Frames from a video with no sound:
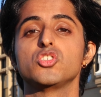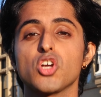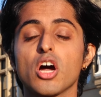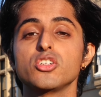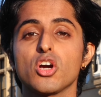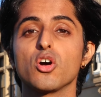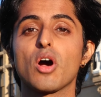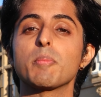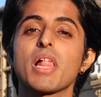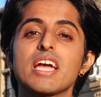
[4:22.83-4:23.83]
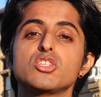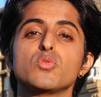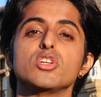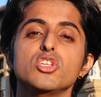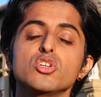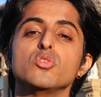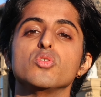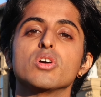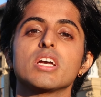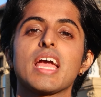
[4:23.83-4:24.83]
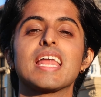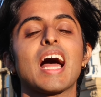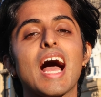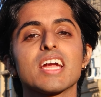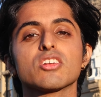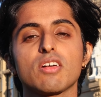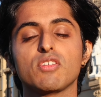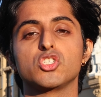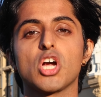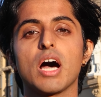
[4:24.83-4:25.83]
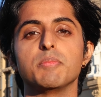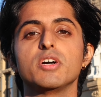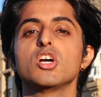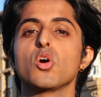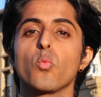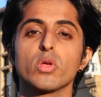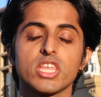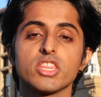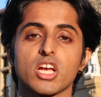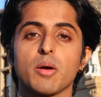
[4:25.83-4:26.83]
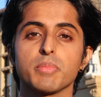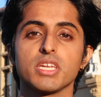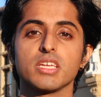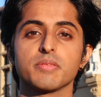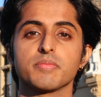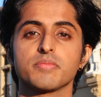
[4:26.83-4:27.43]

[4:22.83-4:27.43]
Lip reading: John Doe applied to a new and higher level job within the company.